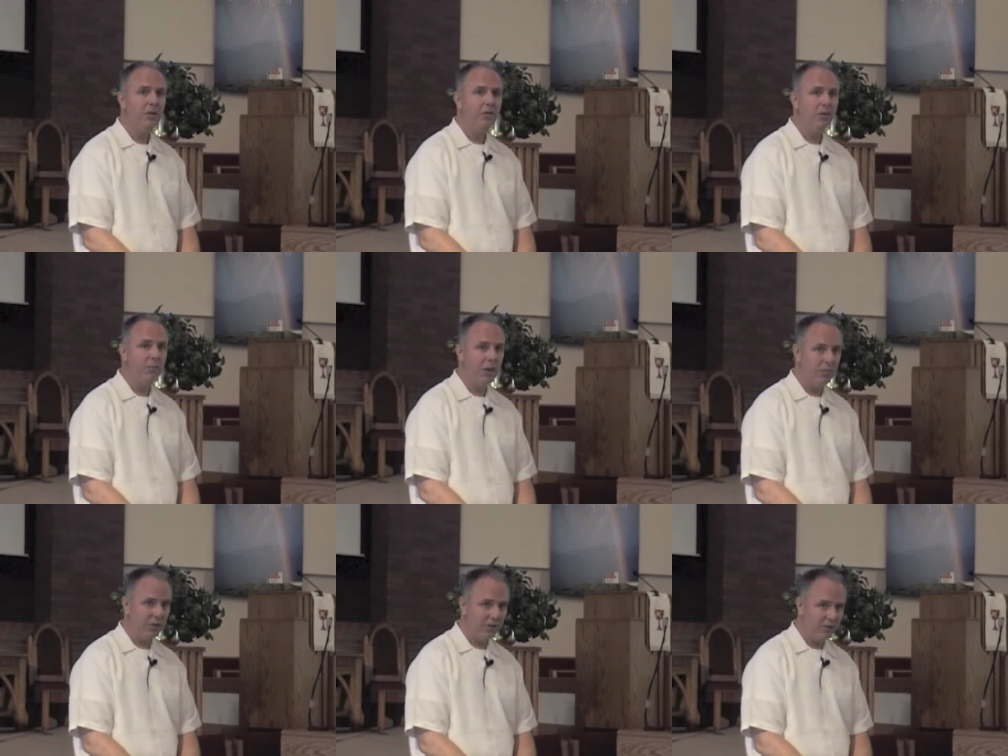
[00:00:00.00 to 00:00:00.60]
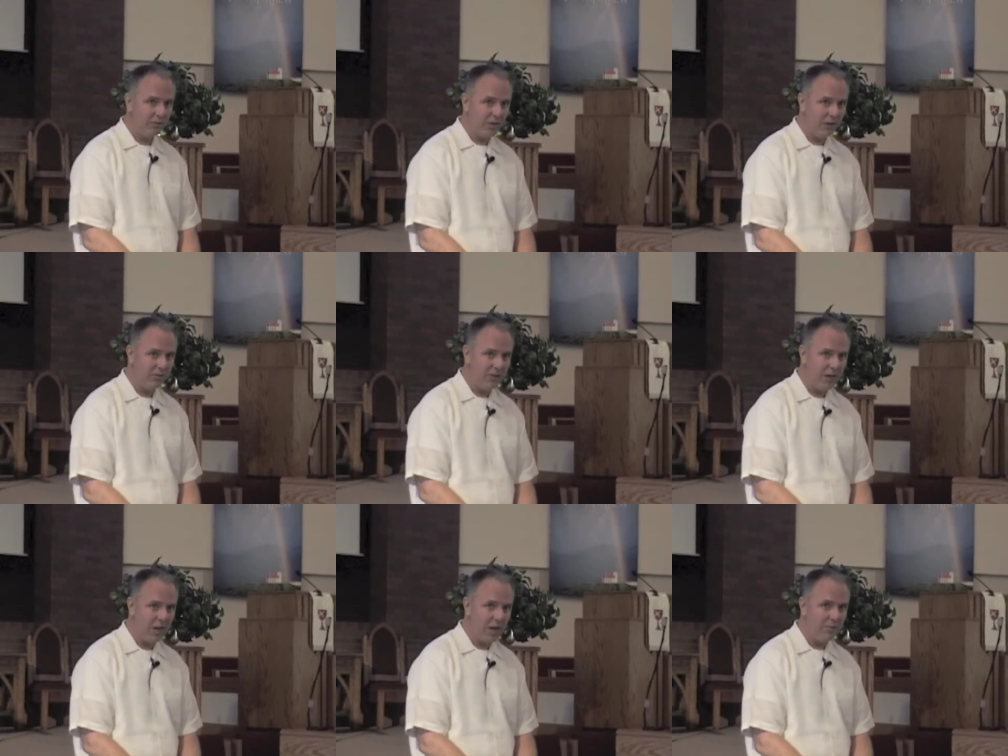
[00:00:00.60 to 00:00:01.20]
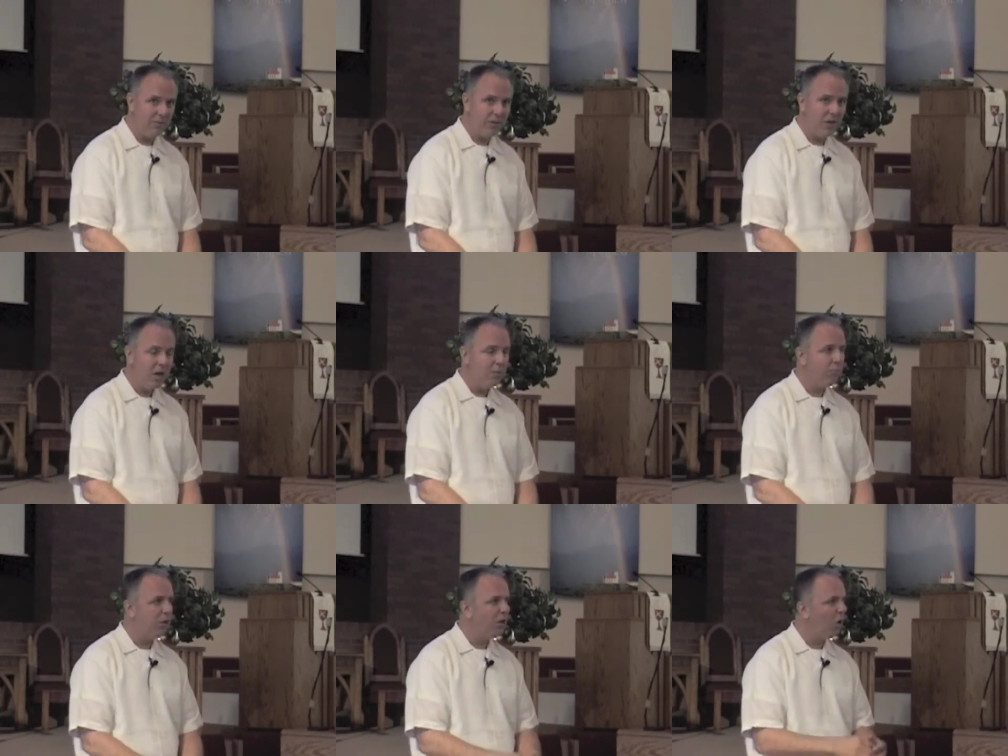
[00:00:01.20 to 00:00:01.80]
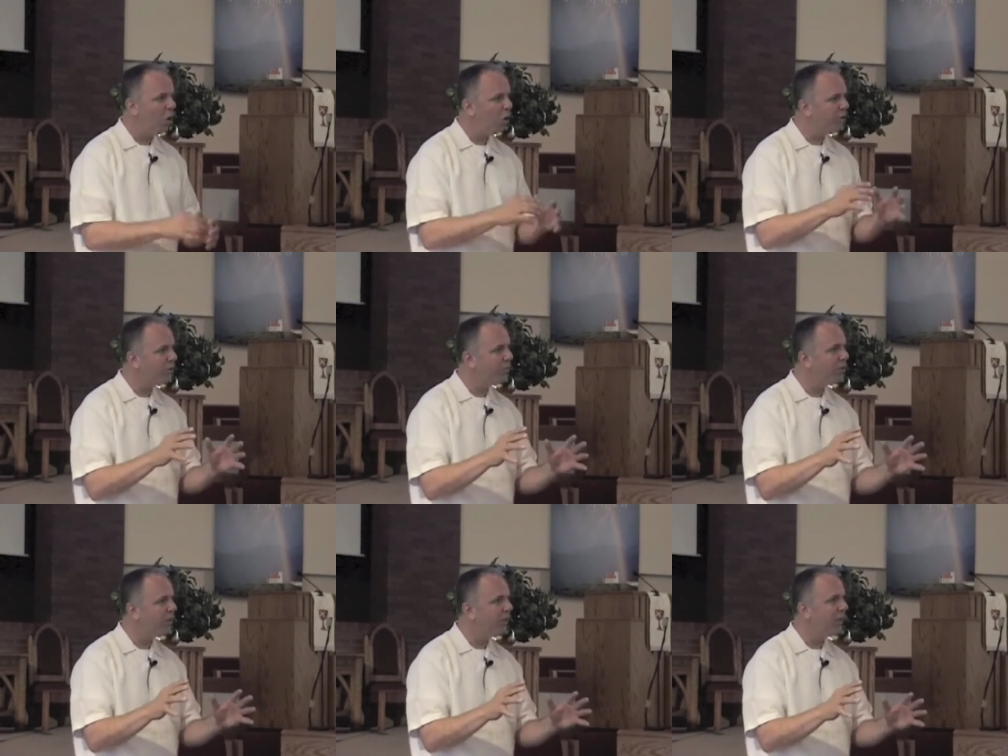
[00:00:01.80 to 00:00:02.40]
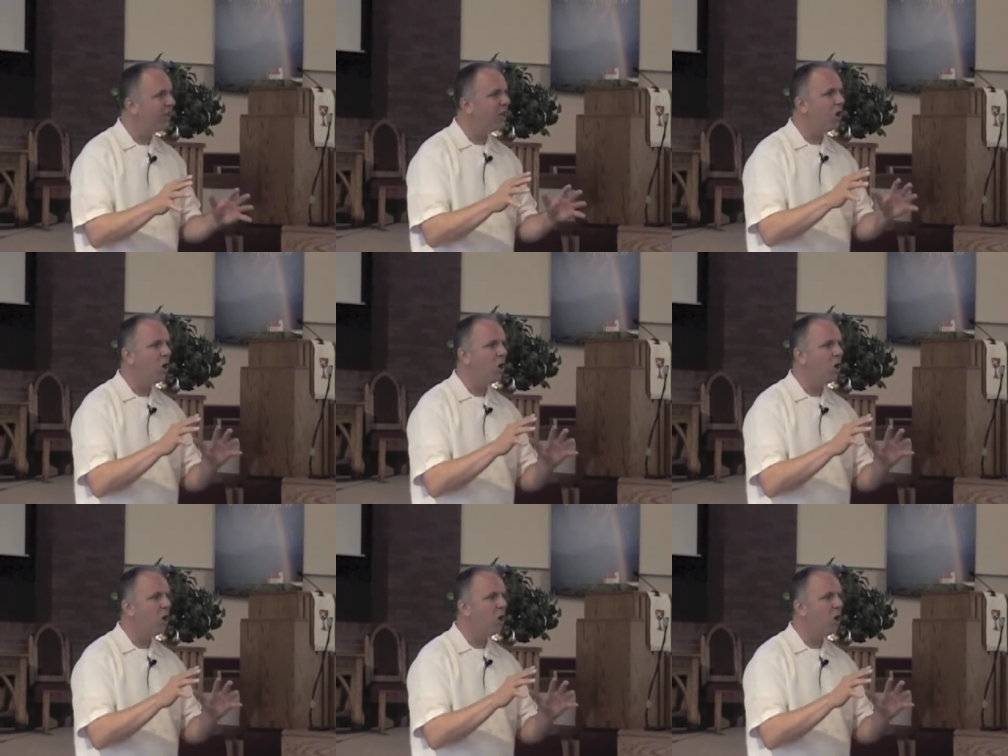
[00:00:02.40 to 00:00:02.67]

there may be some tough times, but ultimately,